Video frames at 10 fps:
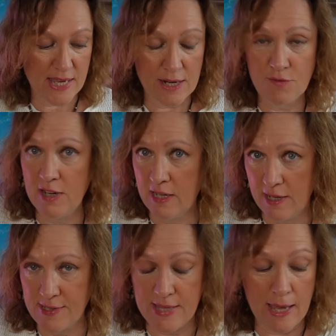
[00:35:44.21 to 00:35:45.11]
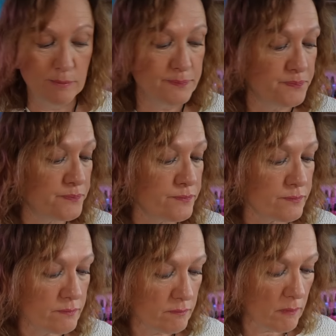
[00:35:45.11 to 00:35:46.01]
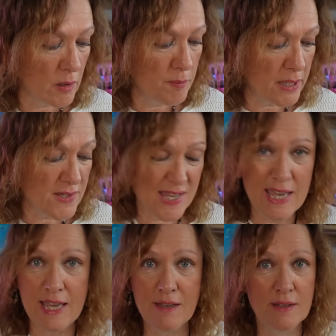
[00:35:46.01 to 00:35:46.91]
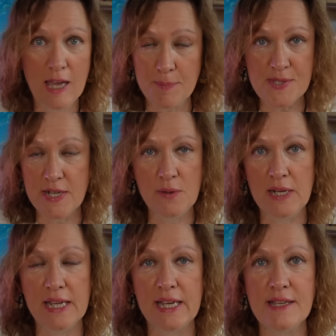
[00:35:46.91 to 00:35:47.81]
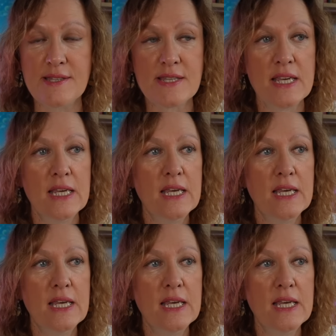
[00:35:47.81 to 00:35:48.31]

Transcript: I hadn't realised that, because here, absolutely it is.